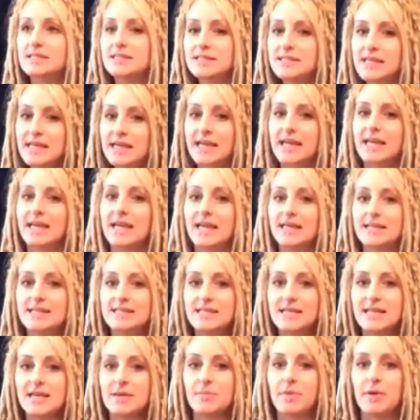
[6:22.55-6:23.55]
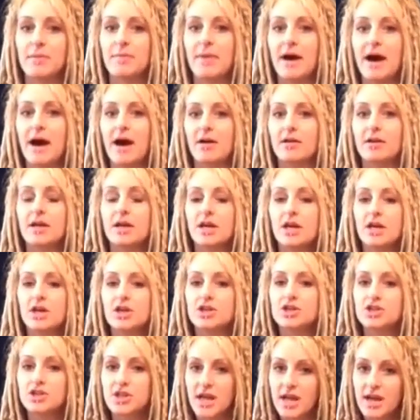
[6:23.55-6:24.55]
digging in deep about
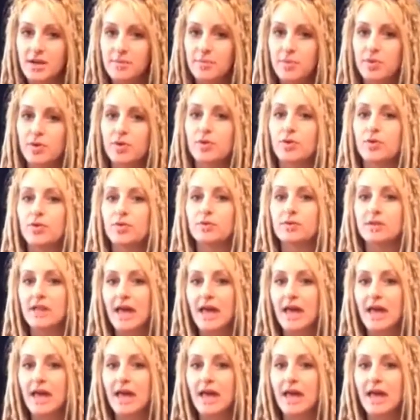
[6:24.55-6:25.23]
shampoo,